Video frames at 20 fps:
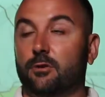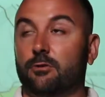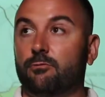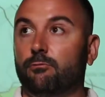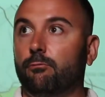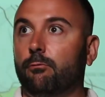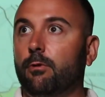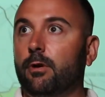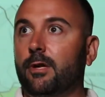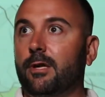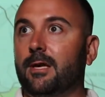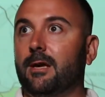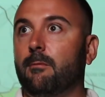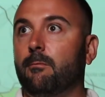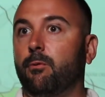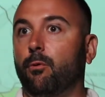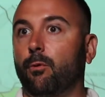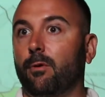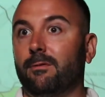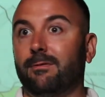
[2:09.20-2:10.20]
it's really
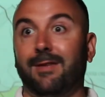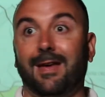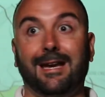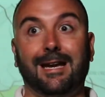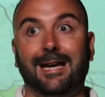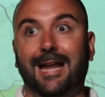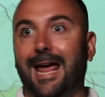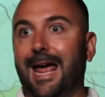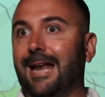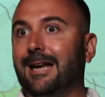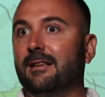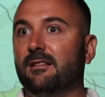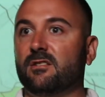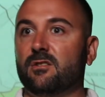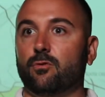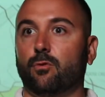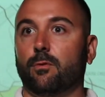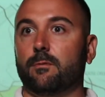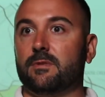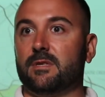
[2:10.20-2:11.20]
important that in any storm